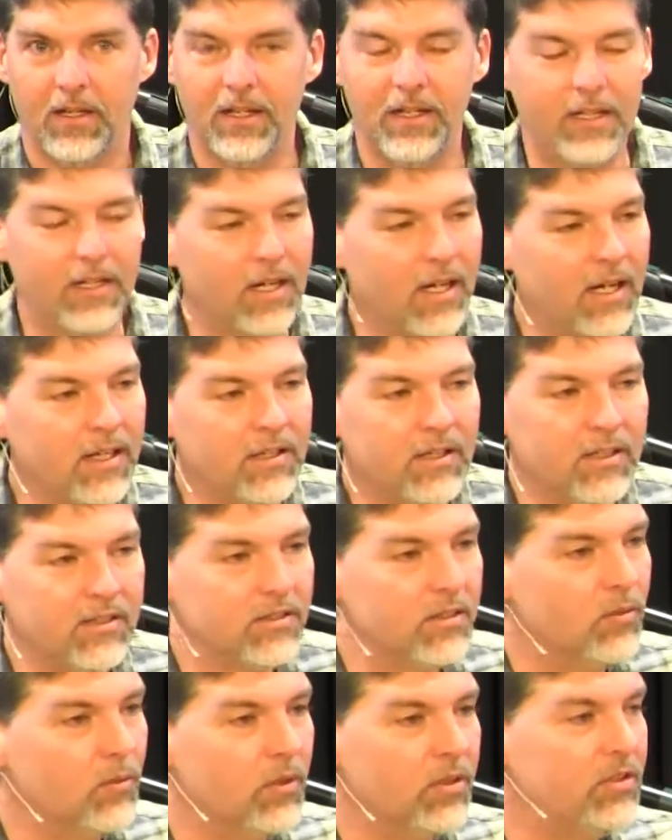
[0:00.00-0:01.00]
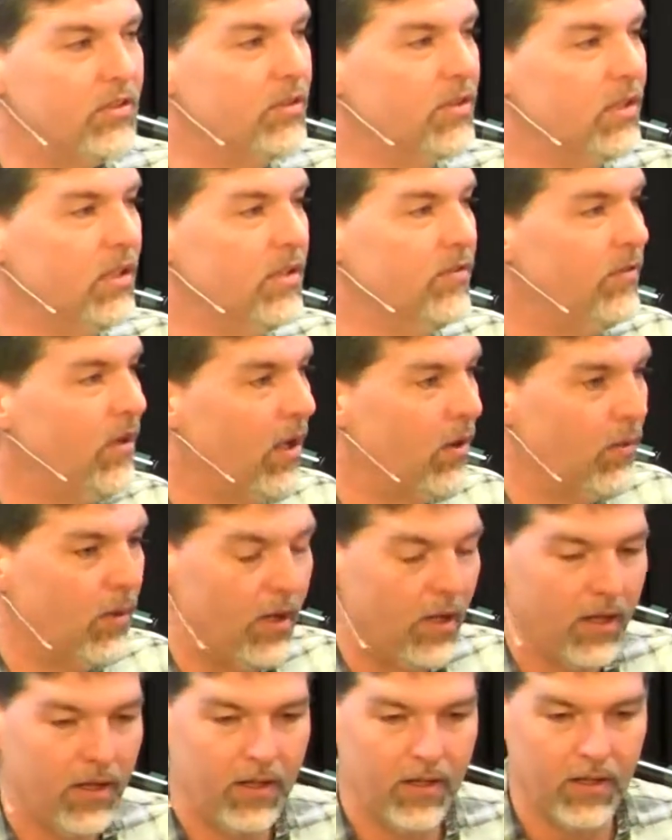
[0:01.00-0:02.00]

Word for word: And God doesn't want you to live that way.